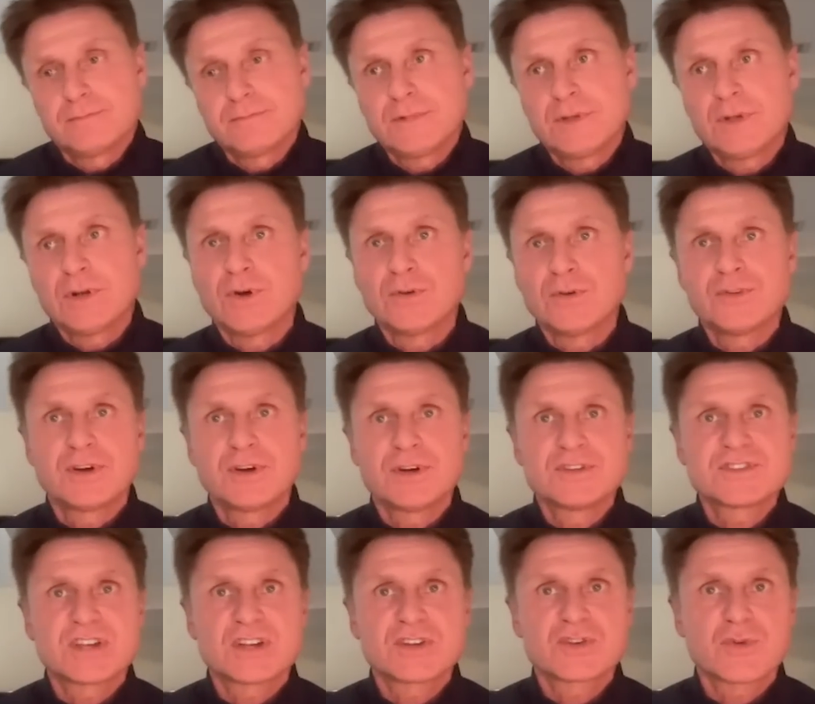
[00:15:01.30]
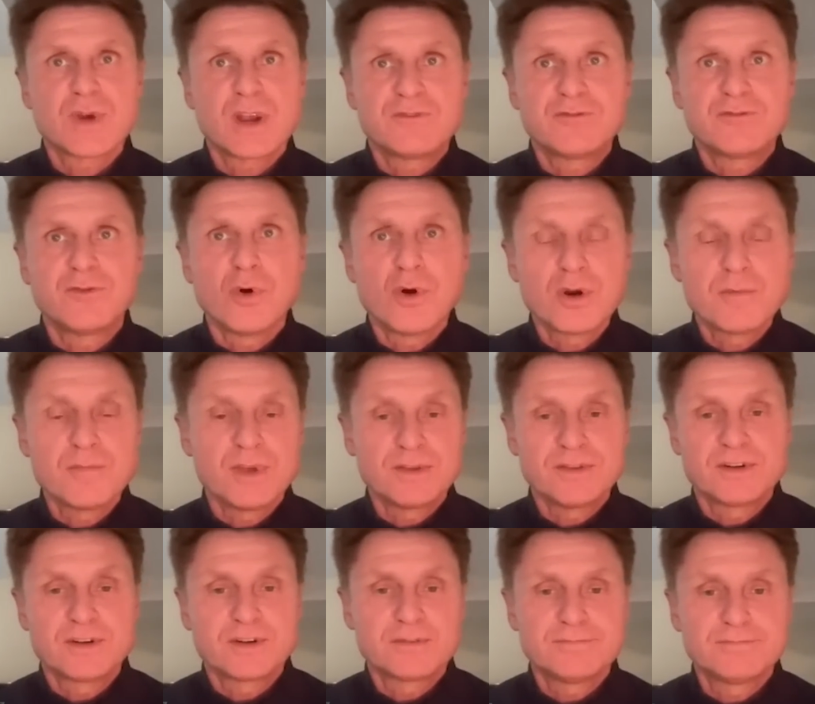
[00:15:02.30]
you know they're in such great form and
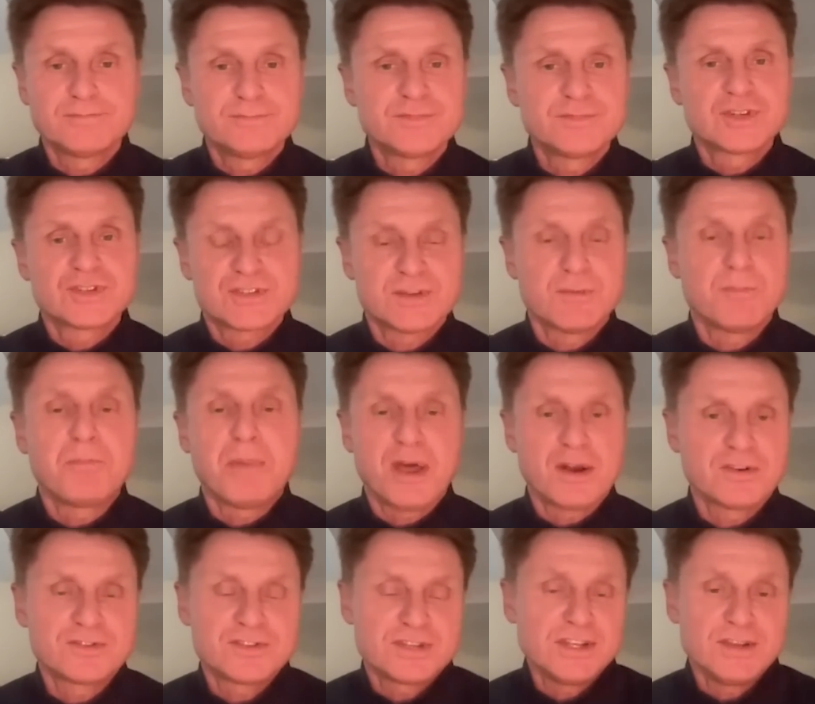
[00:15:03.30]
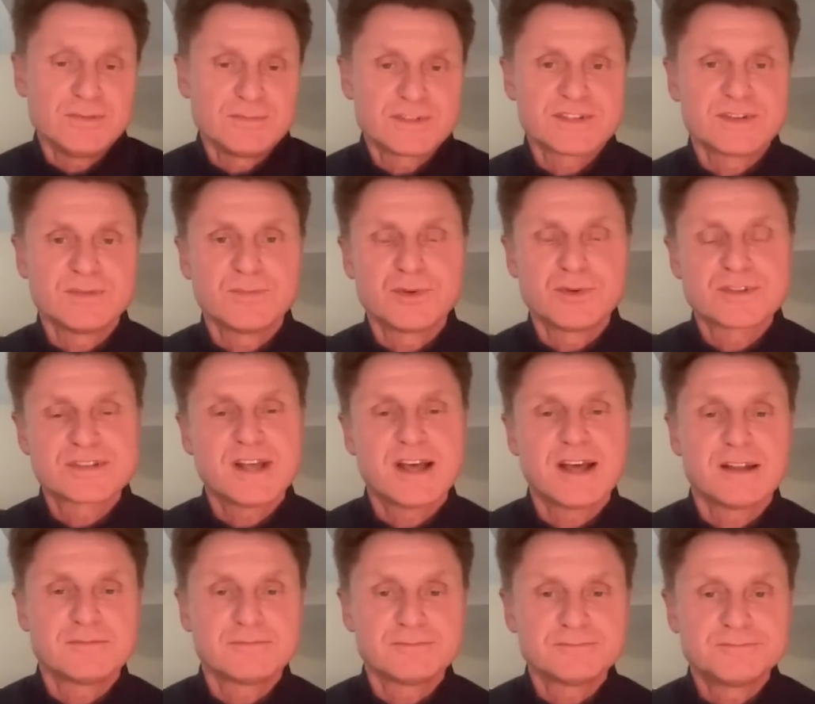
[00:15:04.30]
they're just a better team. Simple as
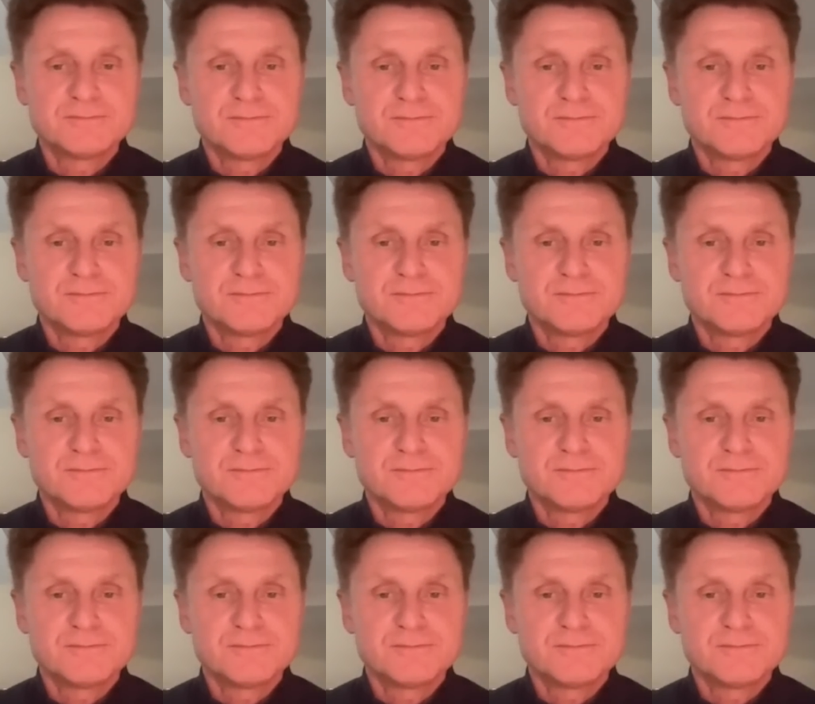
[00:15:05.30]
that.